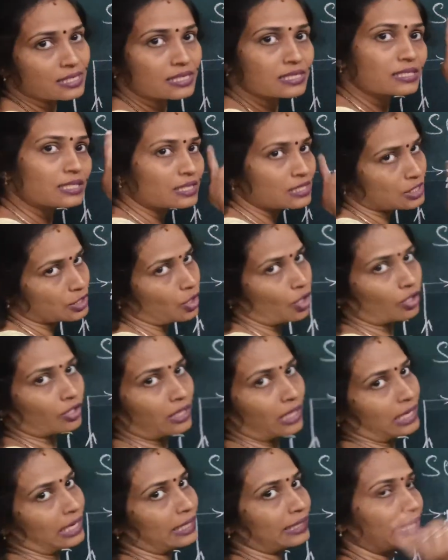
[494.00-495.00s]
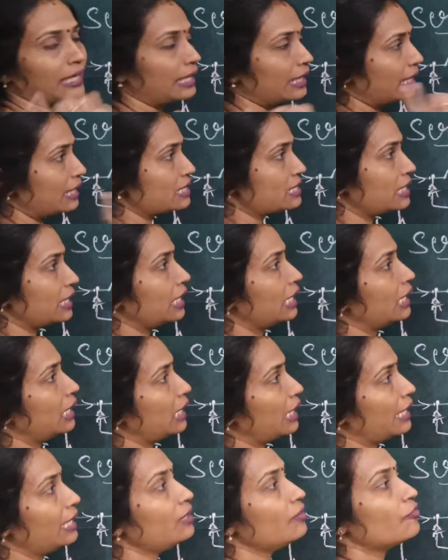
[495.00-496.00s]
resistance got connected in a
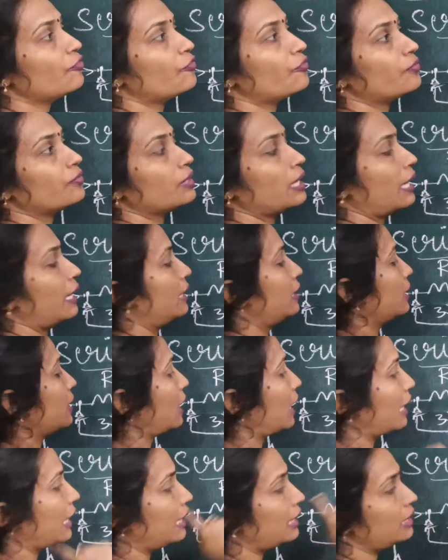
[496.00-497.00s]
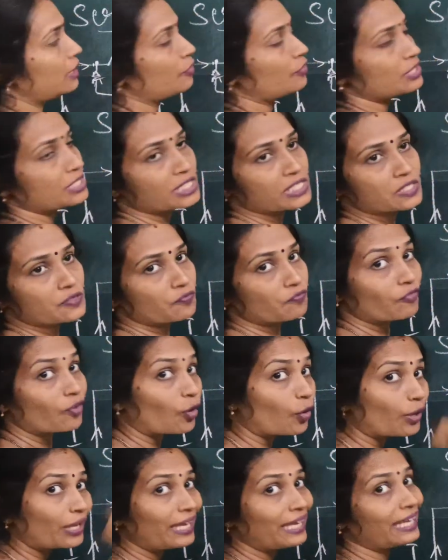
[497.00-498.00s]
single line, and current which is
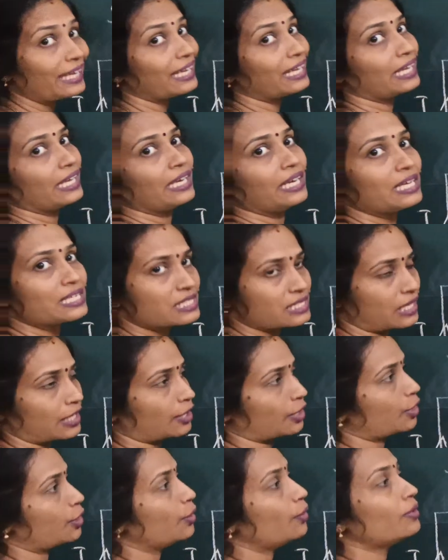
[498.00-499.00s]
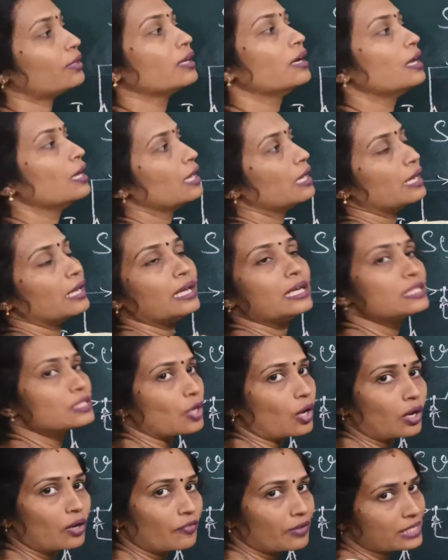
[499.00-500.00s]
flowing in a circuit
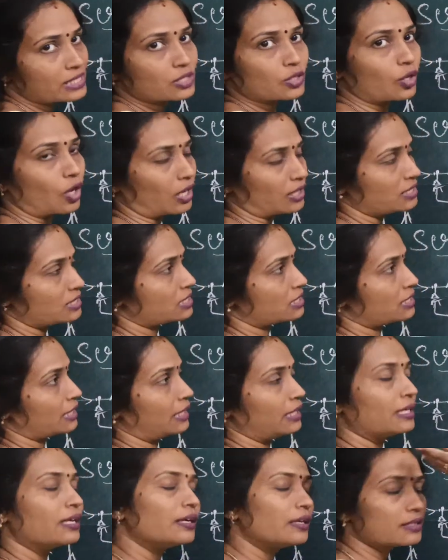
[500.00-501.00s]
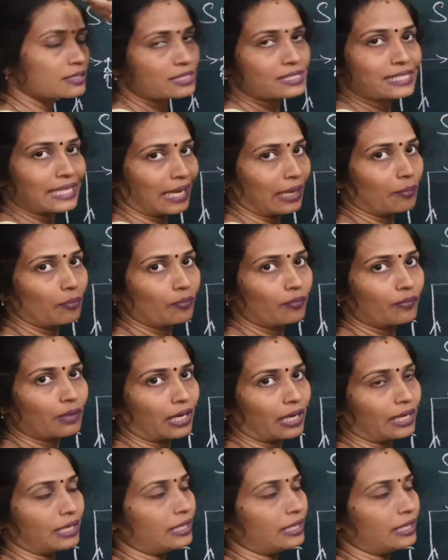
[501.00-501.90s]
is always constant. Same